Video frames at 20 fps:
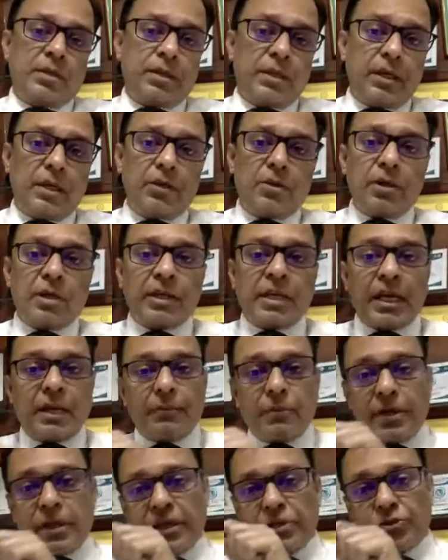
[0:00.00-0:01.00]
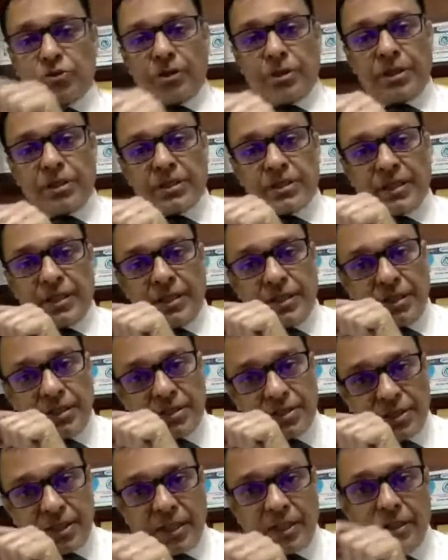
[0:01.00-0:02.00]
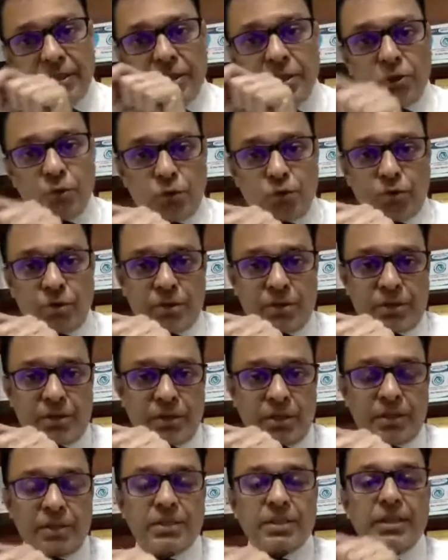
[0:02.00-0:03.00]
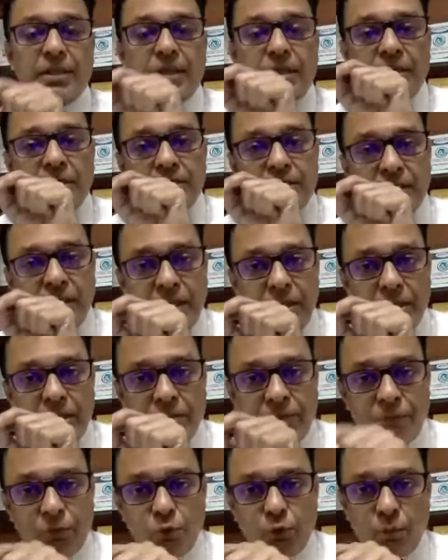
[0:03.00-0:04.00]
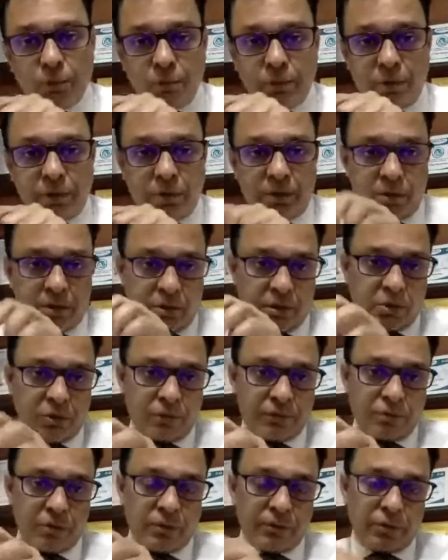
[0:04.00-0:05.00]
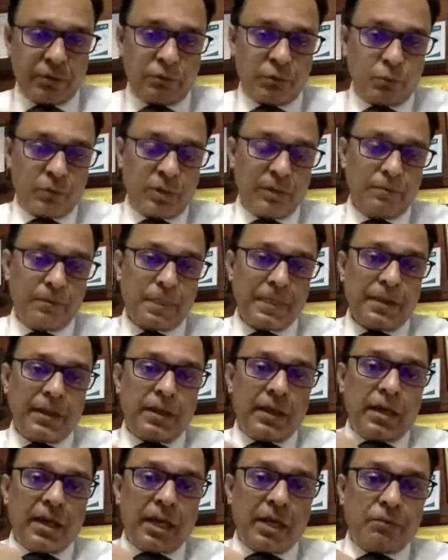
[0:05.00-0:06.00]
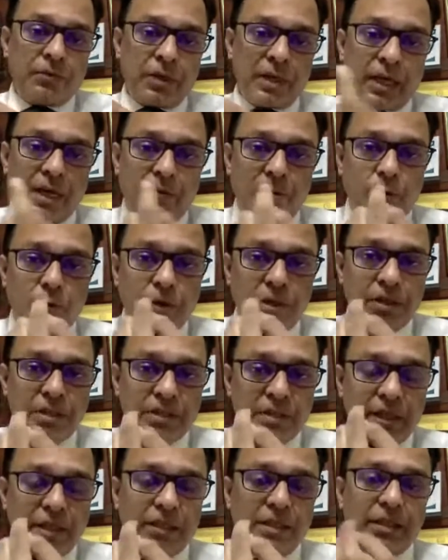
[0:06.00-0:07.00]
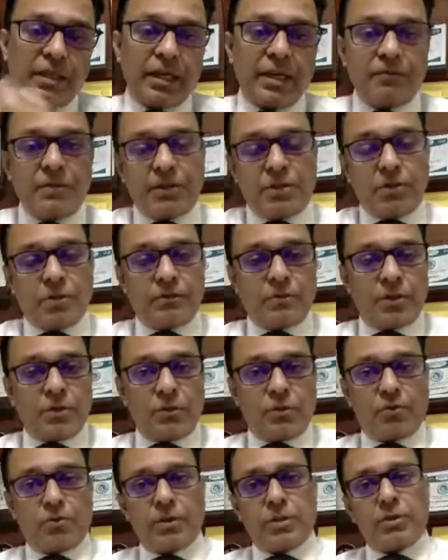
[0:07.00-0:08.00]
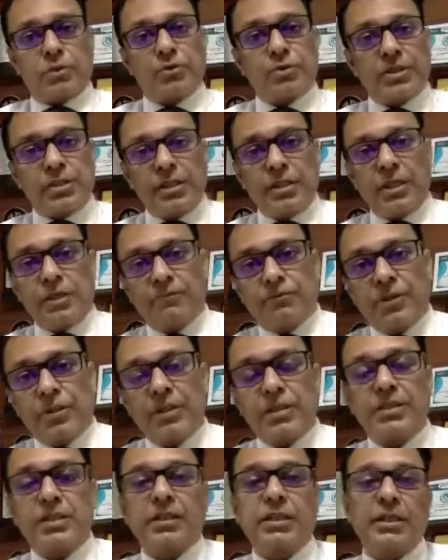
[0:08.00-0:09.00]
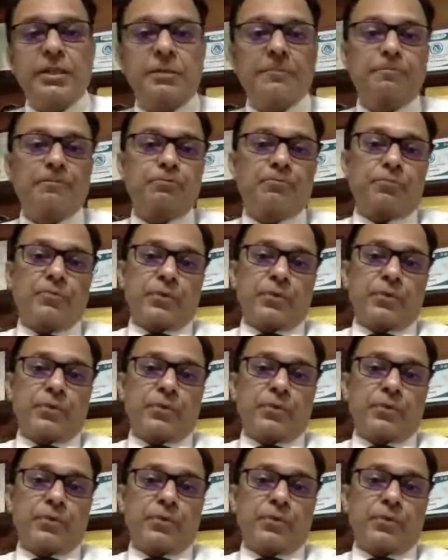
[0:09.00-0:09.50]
there a camera actually is sent inside the uterus. It is sent inside the womb of the woman, and we have a look inside the cavity of the uterus to see if there is any